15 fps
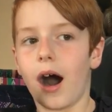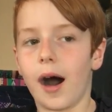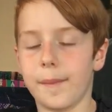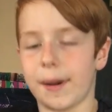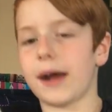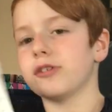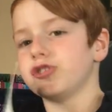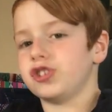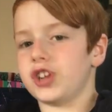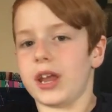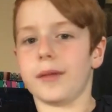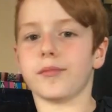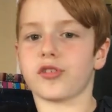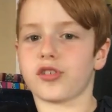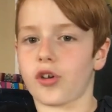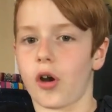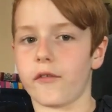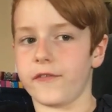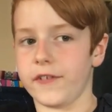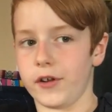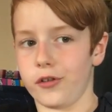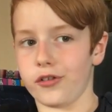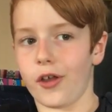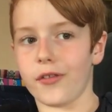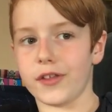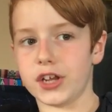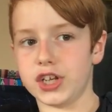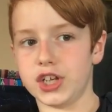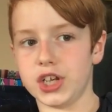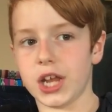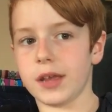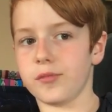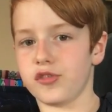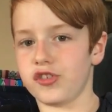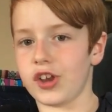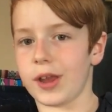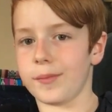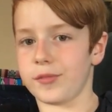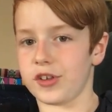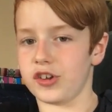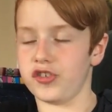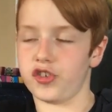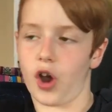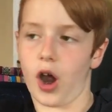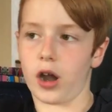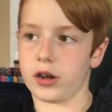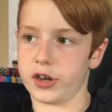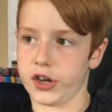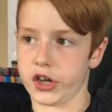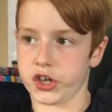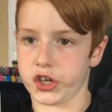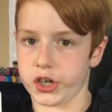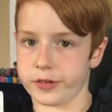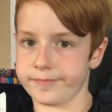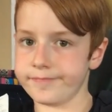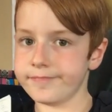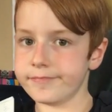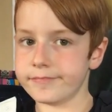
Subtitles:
about James Garfield on the James, and John edition,